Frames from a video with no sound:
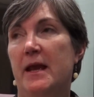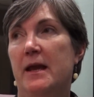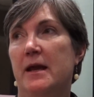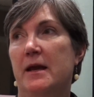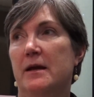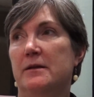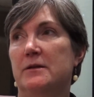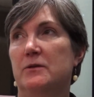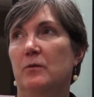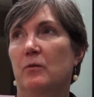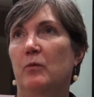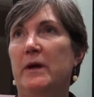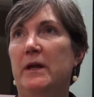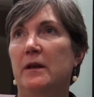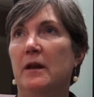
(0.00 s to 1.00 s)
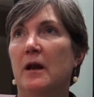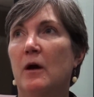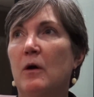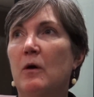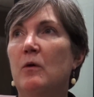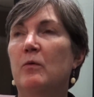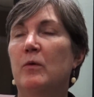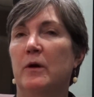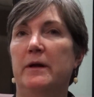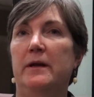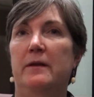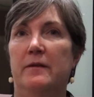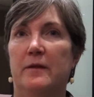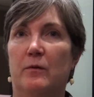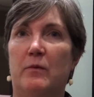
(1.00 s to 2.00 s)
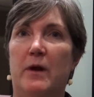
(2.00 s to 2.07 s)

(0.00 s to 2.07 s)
And we know we're in the